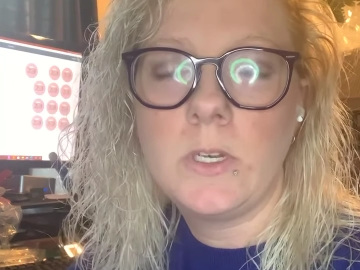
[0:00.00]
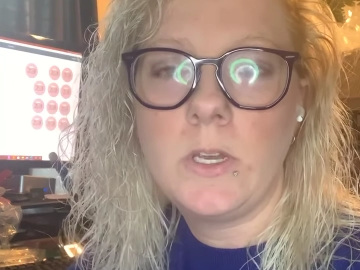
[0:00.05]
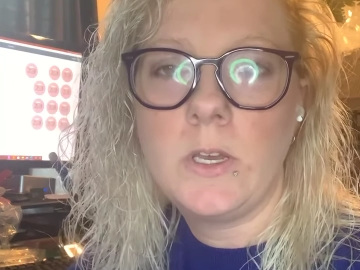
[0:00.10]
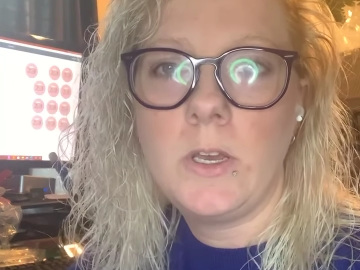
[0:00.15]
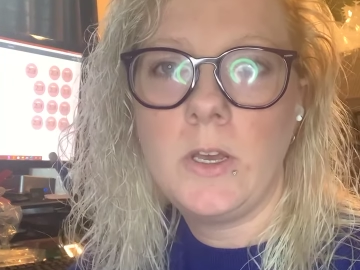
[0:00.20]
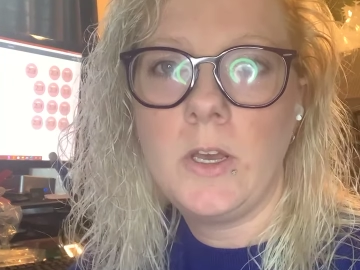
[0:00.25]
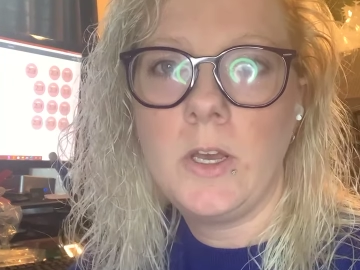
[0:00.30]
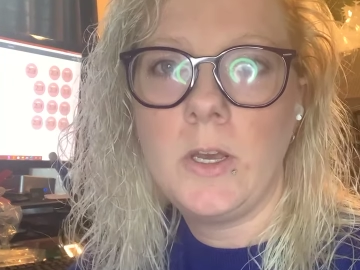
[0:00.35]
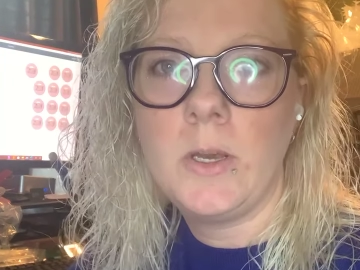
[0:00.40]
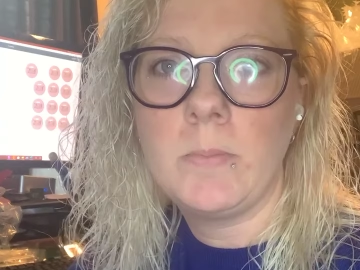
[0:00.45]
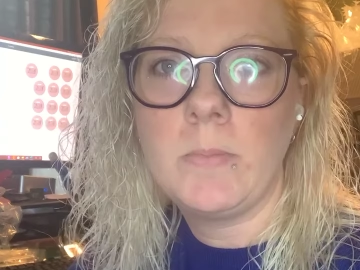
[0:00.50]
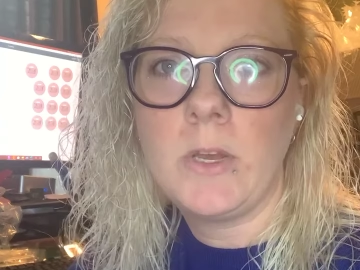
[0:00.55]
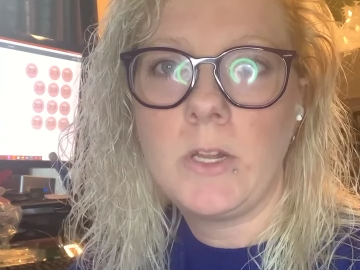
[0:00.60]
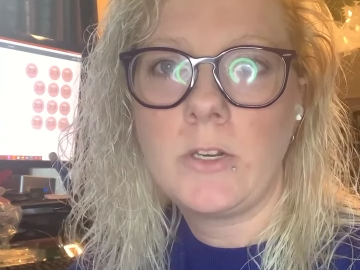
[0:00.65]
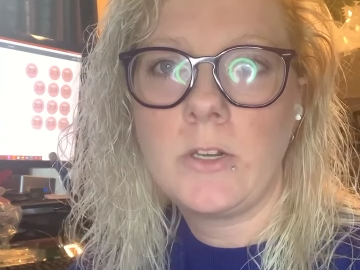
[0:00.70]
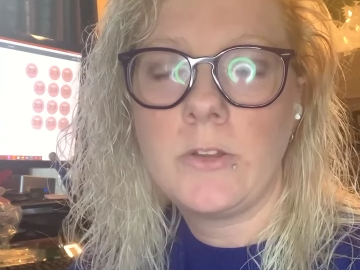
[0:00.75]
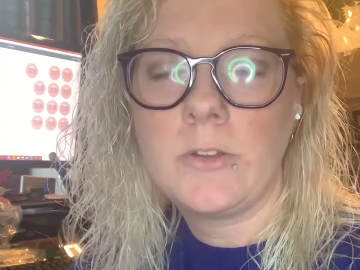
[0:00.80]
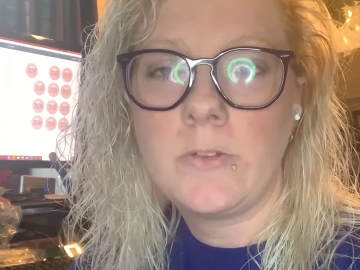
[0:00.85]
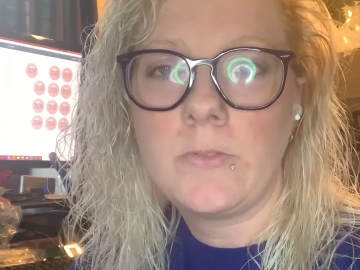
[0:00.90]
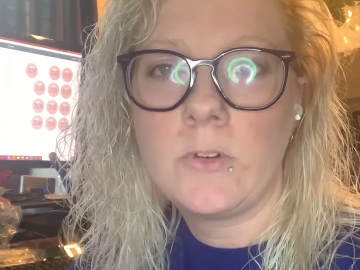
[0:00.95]

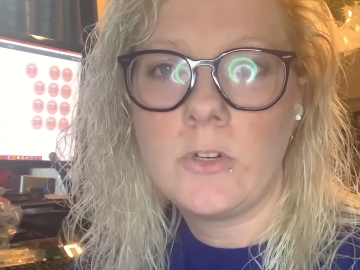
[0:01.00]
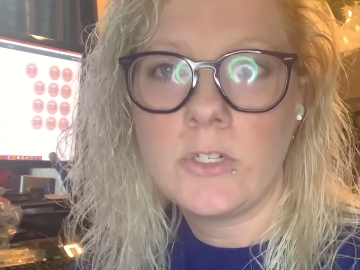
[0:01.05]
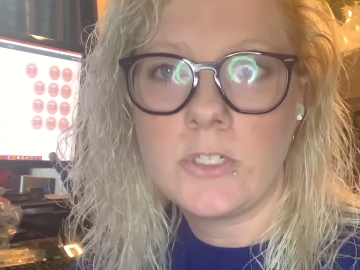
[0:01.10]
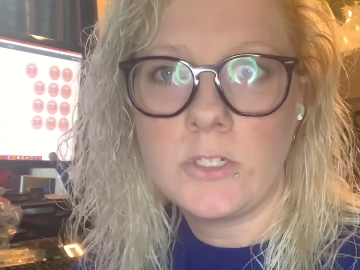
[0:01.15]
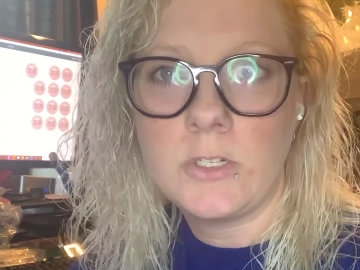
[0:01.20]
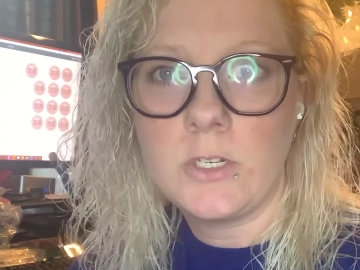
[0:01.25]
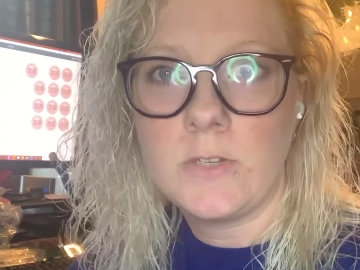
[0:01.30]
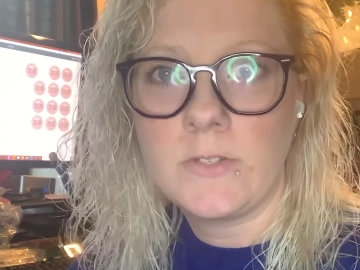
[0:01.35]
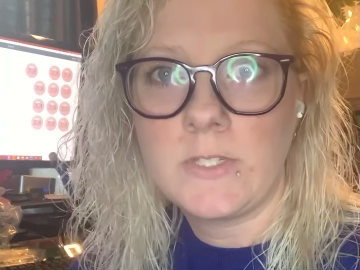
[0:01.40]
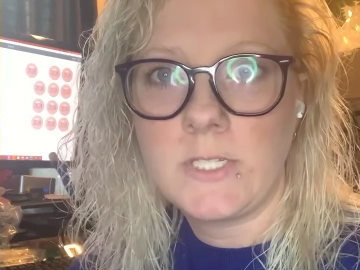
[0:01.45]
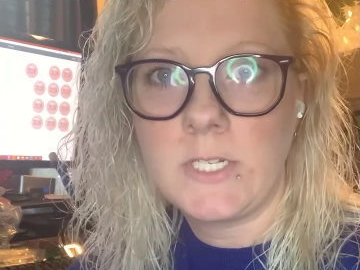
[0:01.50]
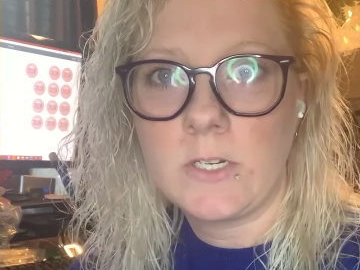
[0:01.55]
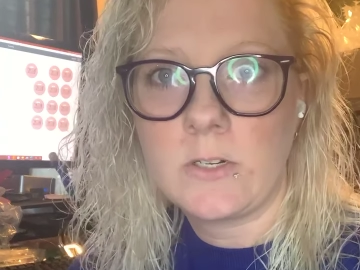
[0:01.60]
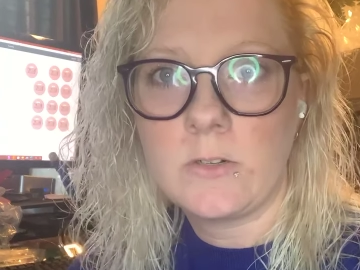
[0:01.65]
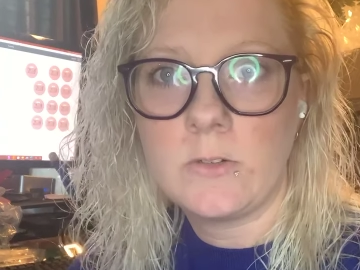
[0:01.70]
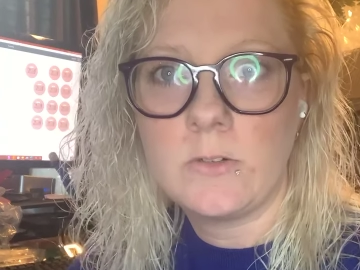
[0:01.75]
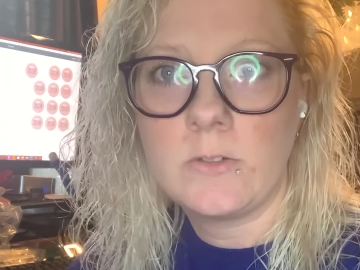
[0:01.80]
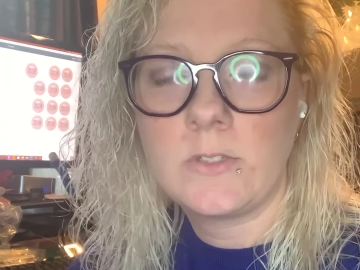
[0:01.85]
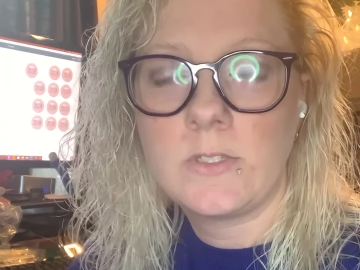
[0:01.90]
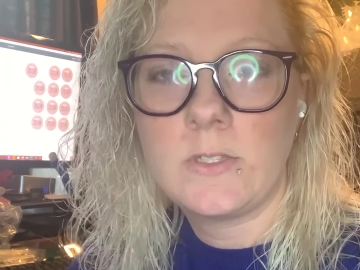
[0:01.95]
another version of
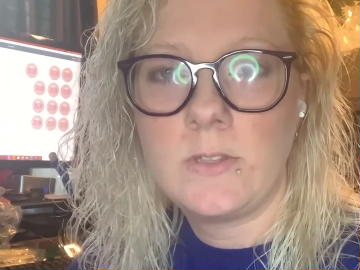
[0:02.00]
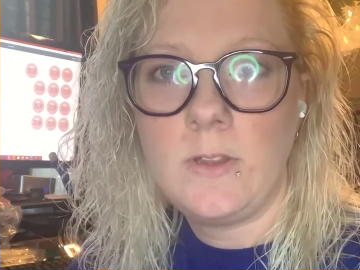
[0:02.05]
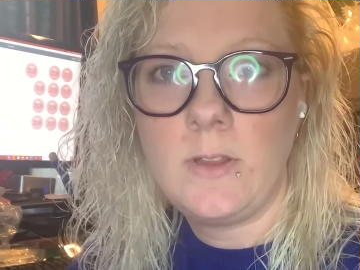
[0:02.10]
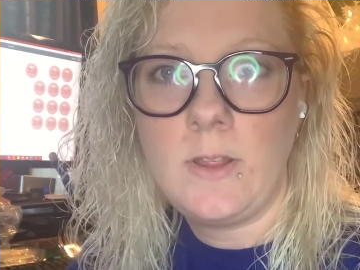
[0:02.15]
stickers.